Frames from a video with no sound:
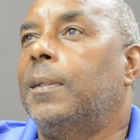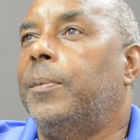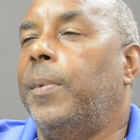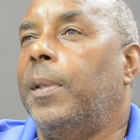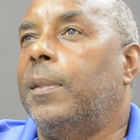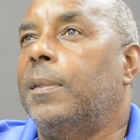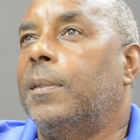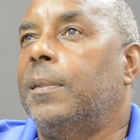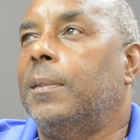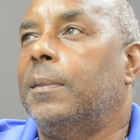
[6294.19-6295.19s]
I met
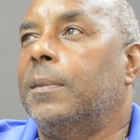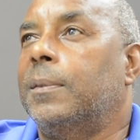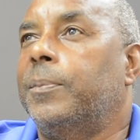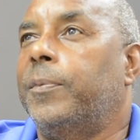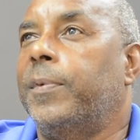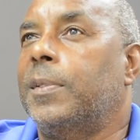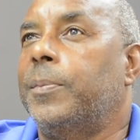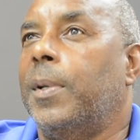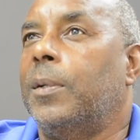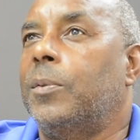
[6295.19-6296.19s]

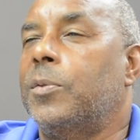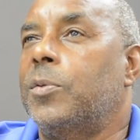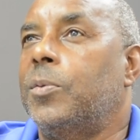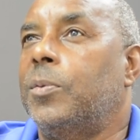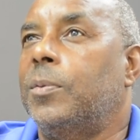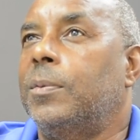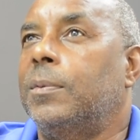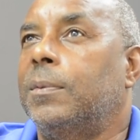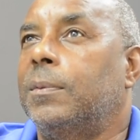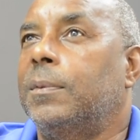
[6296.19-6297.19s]
Professor Beckles who
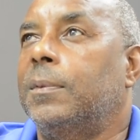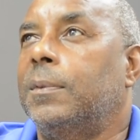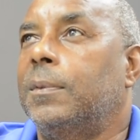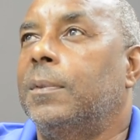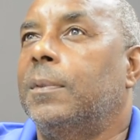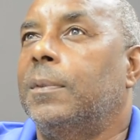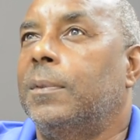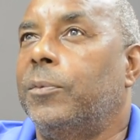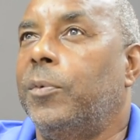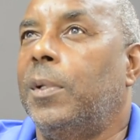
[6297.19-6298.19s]

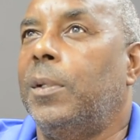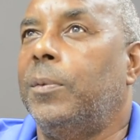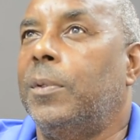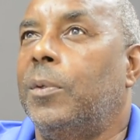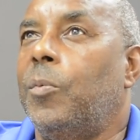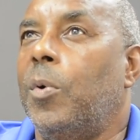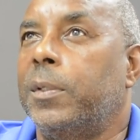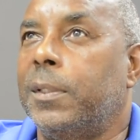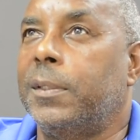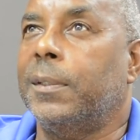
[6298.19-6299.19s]
really, you know,
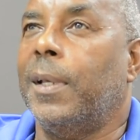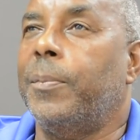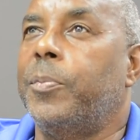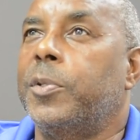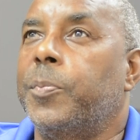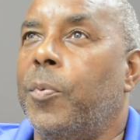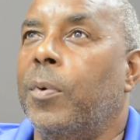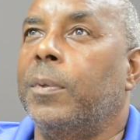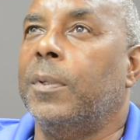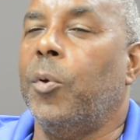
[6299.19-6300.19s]
wanted to get
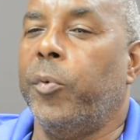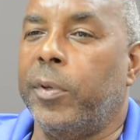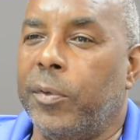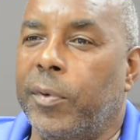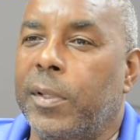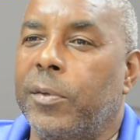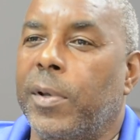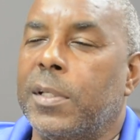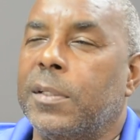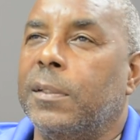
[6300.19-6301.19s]
sport going in the right
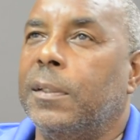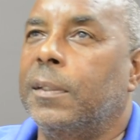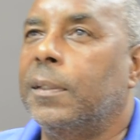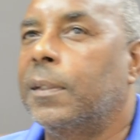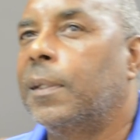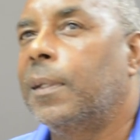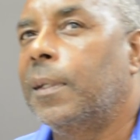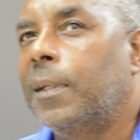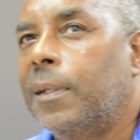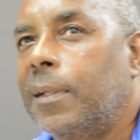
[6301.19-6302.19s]
direction. And,
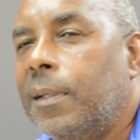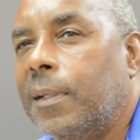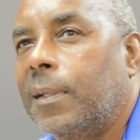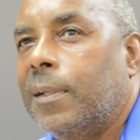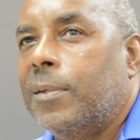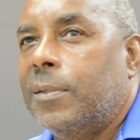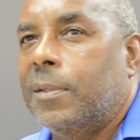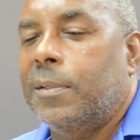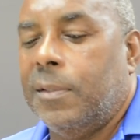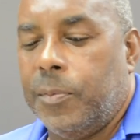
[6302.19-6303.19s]

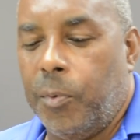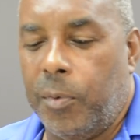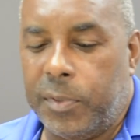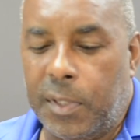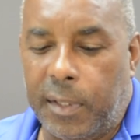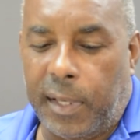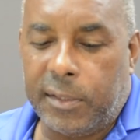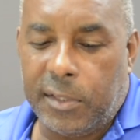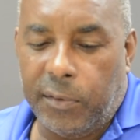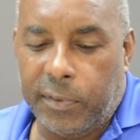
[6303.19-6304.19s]
because sport was not
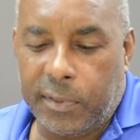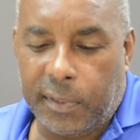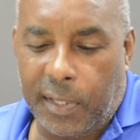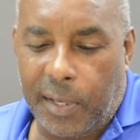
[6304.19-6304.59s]
that serious on the